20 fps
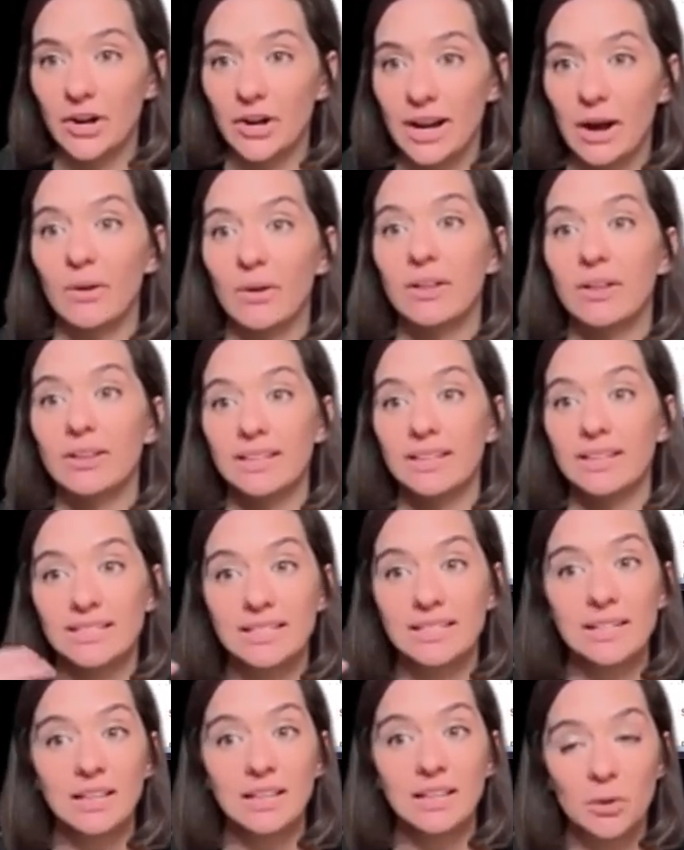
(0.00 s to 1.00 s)
Now, this
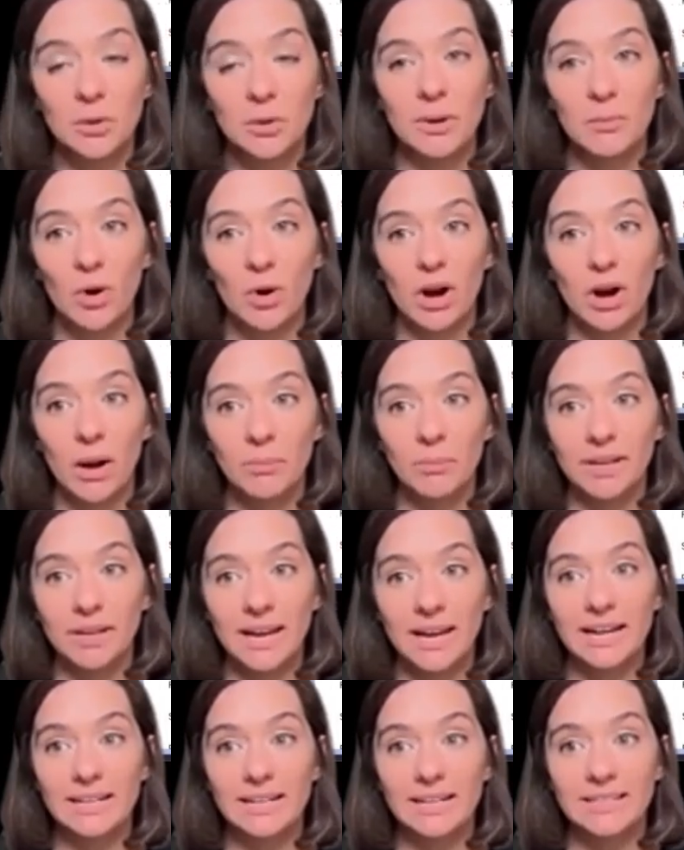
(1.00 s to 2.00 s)
is a little bit more
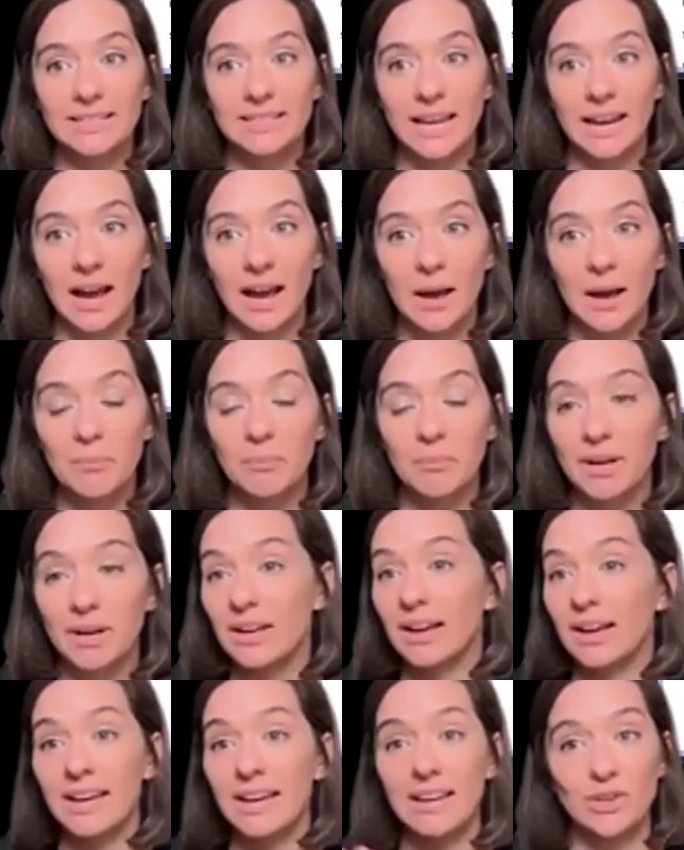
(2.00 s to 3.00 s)
complicated to set up, but
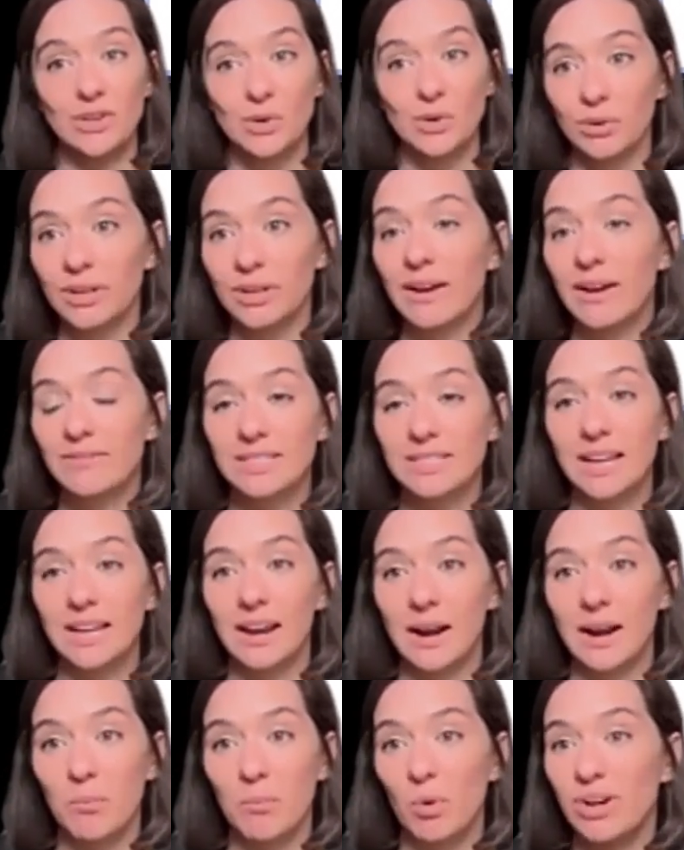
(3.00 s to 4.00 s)
again, you only have to set
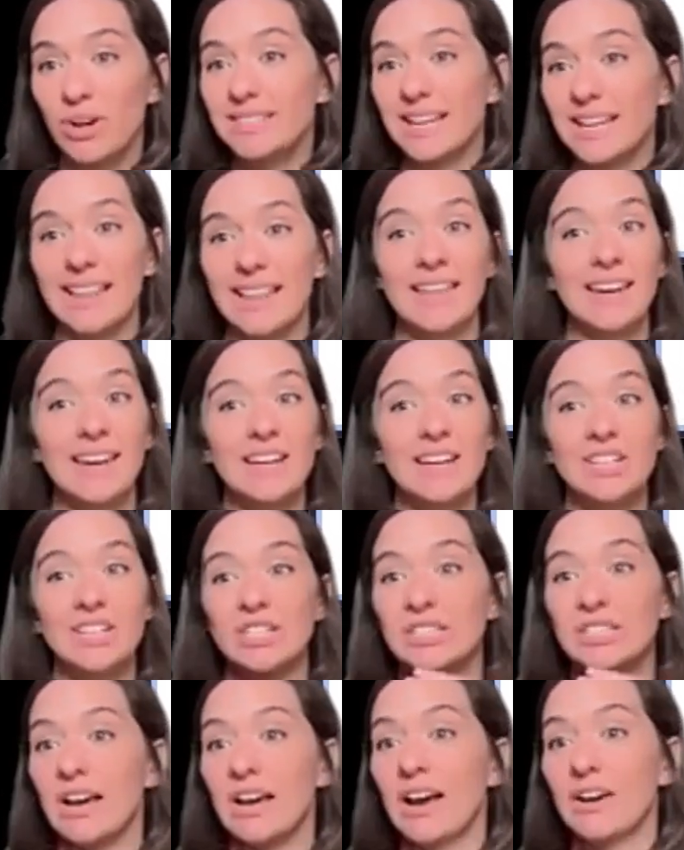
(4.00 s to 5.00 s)
it up once and then it
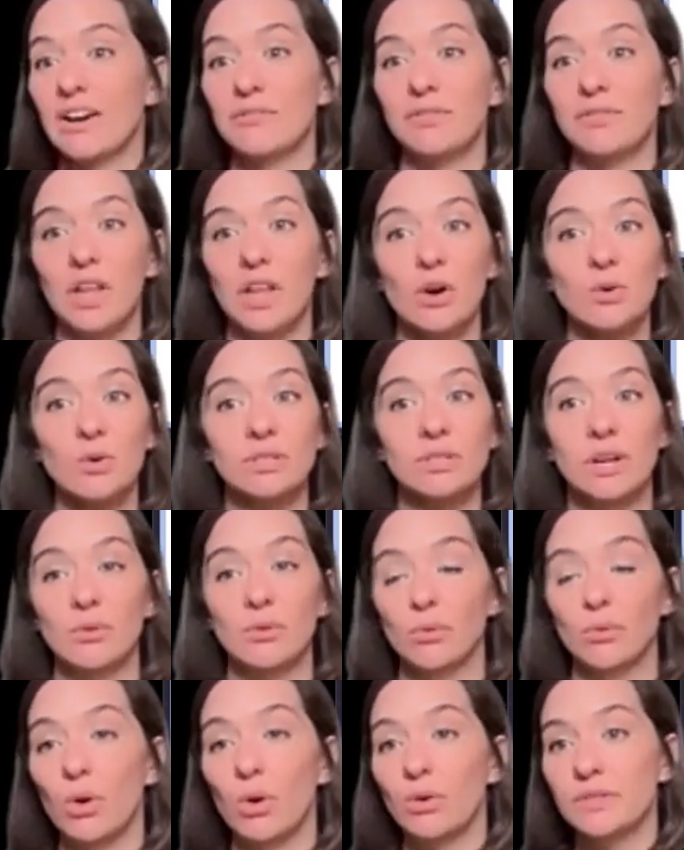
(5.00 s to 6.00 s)
just kind of flows
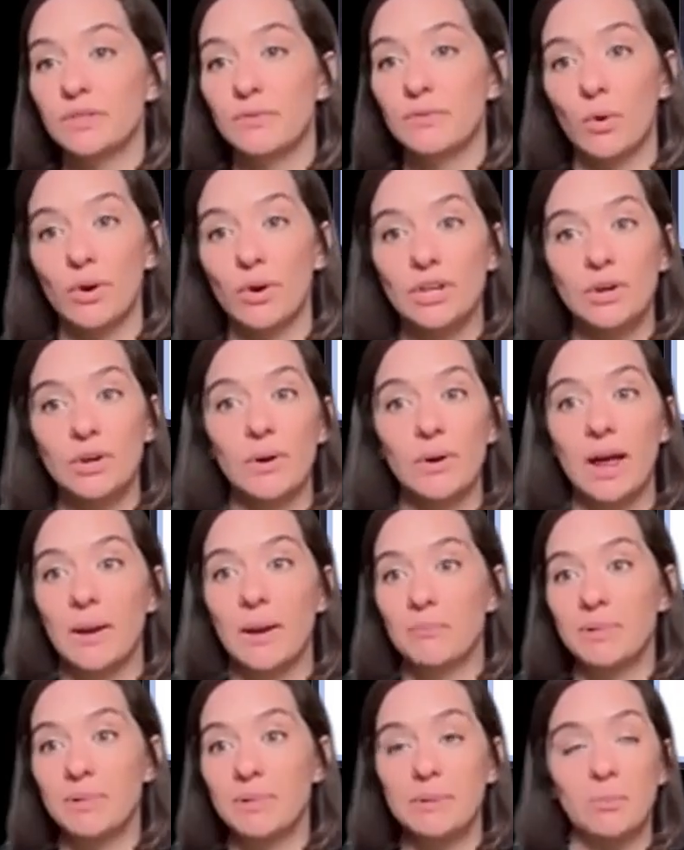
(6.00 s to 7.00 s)
and rolls for you,
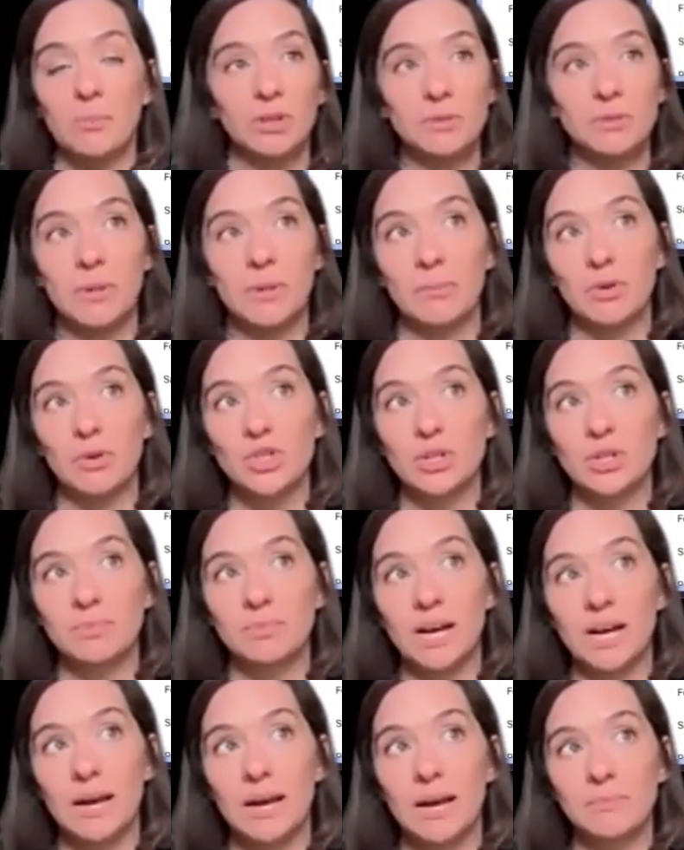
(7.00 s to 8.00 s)
and people's membership
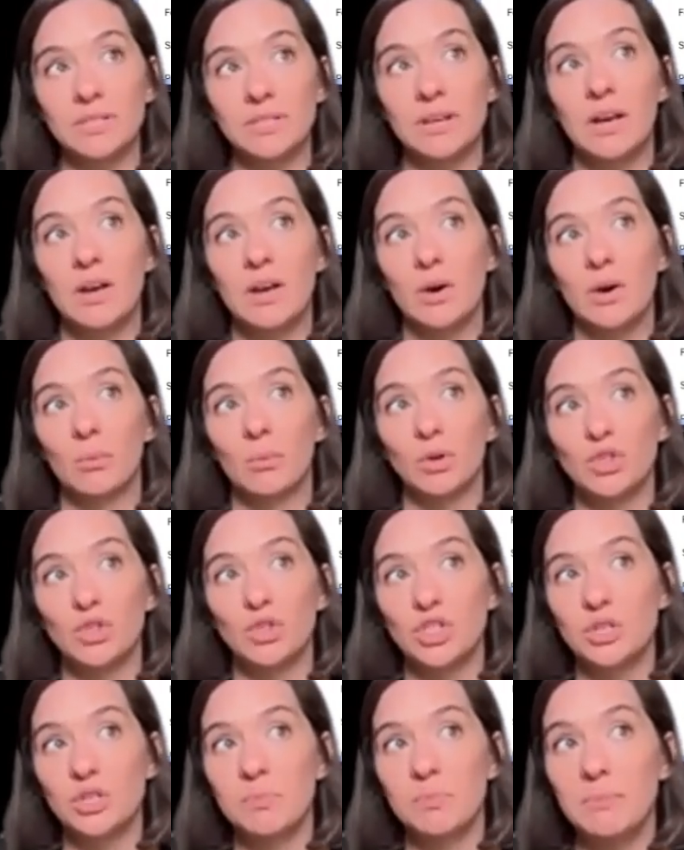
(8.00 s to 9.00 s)
types will
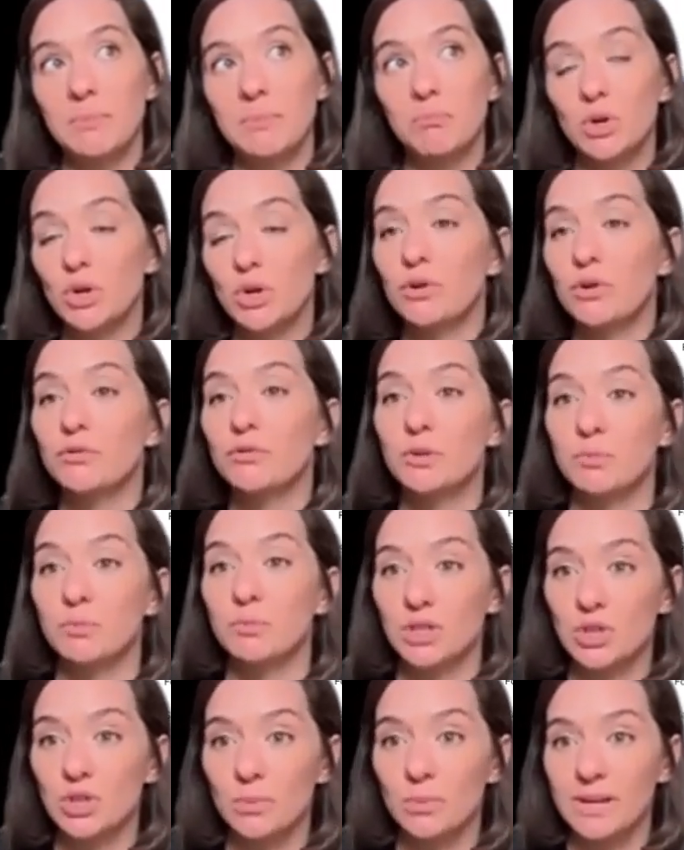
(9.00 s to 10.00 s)
just be moved
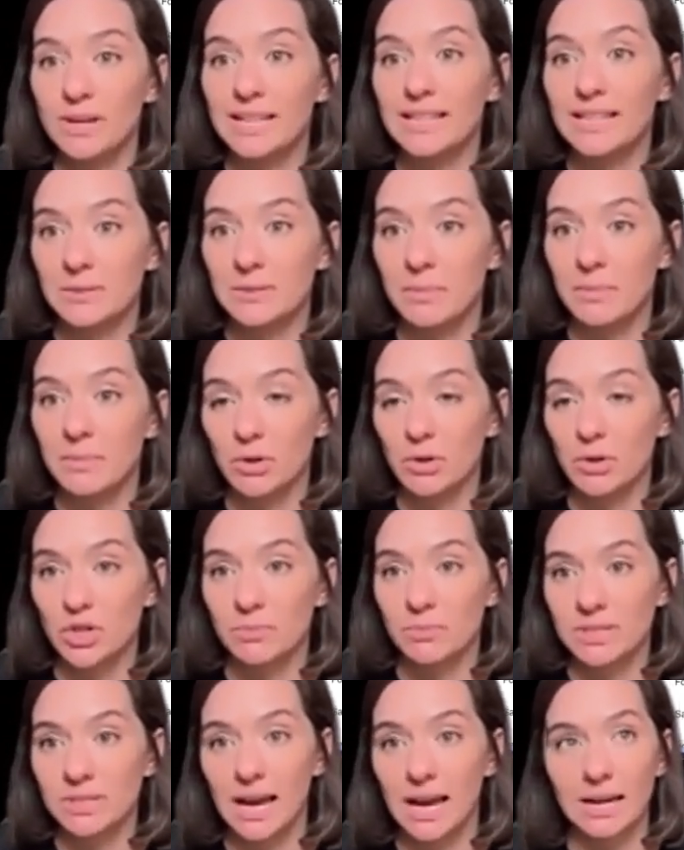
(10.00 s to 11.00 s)
between these
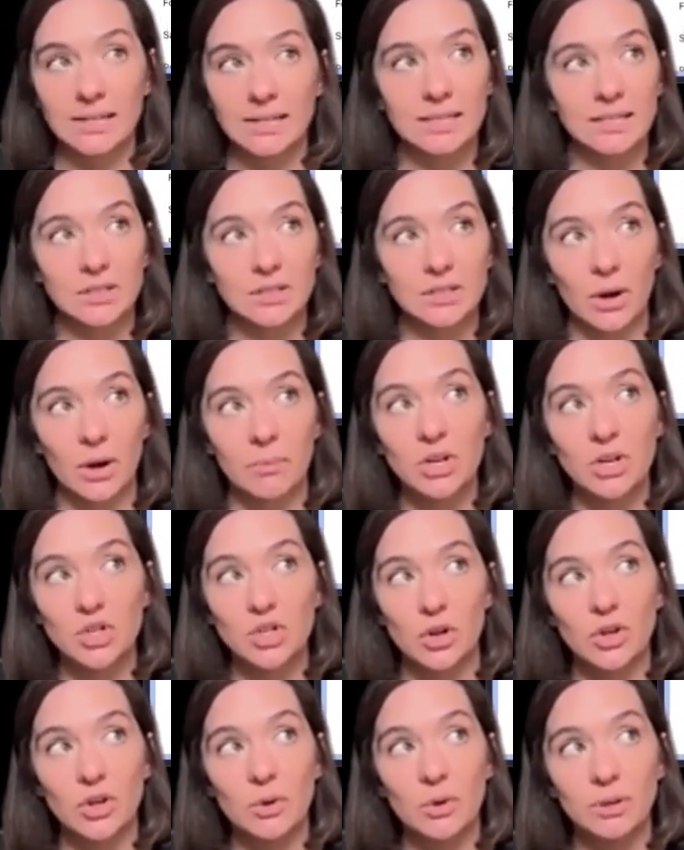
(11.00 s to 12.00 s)
membership statuses. So I'm going to
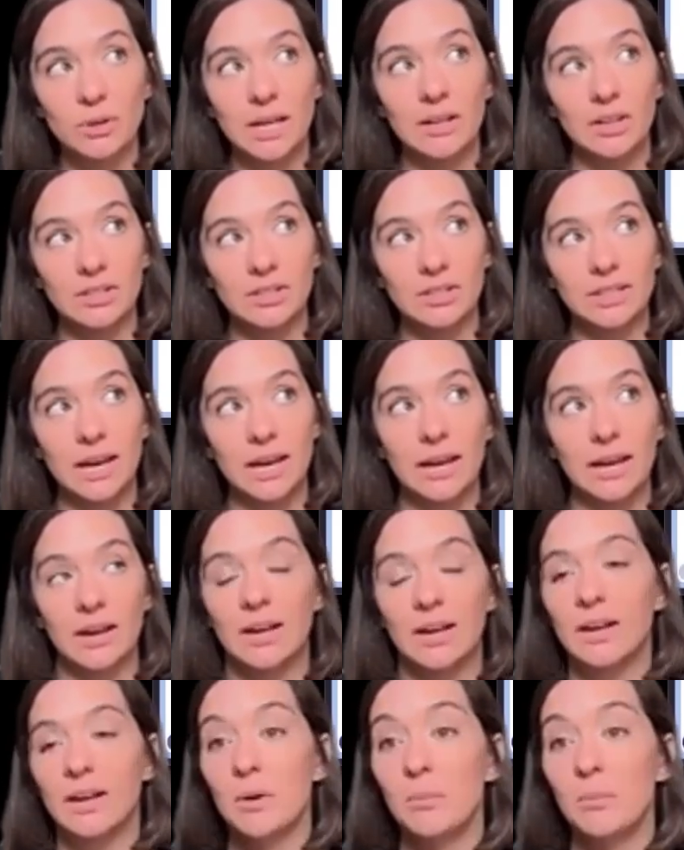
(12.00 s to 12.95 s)
show you what that looks like.